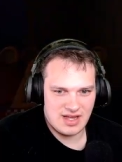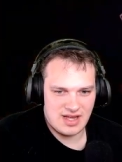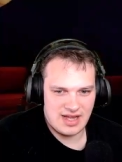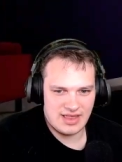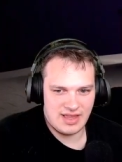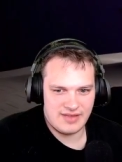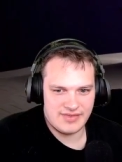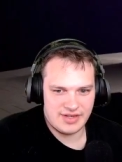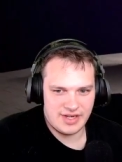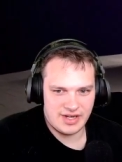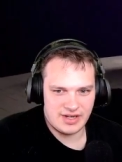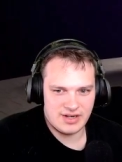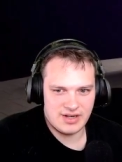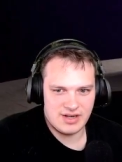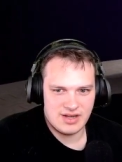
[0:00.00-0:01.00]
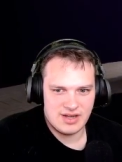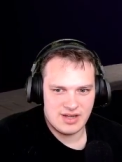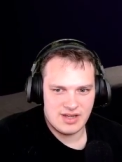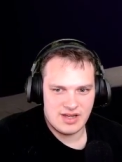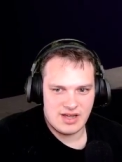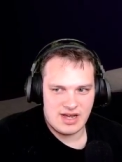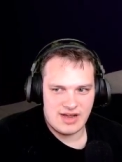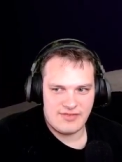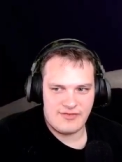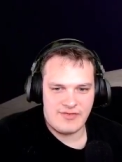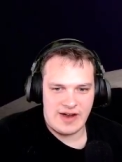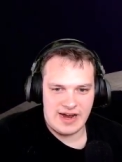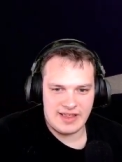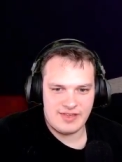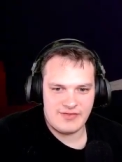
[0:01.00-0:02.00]
I love it here. I
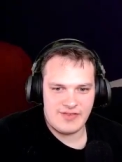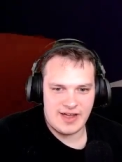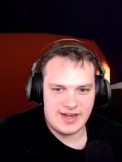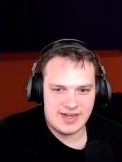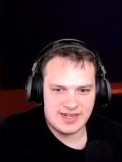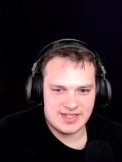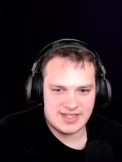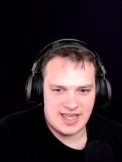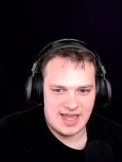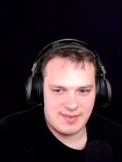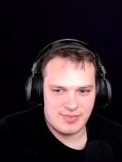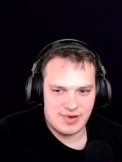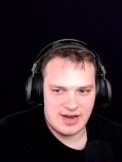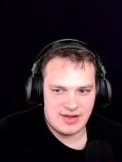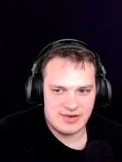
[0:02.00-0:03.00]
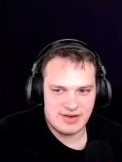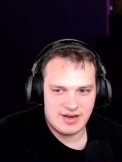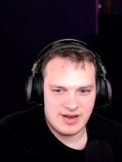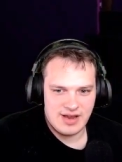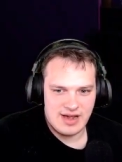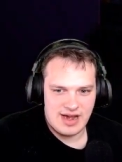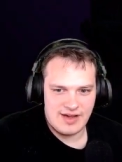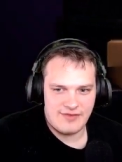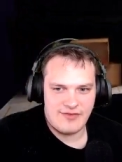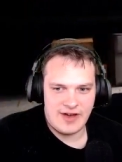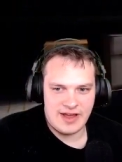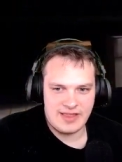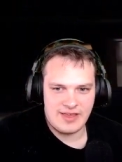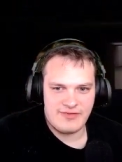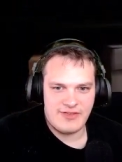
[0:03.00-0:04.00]
finally find an escape route. I
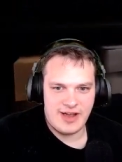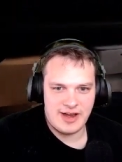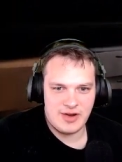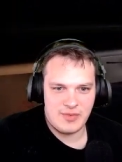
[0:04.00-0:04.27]
finally find a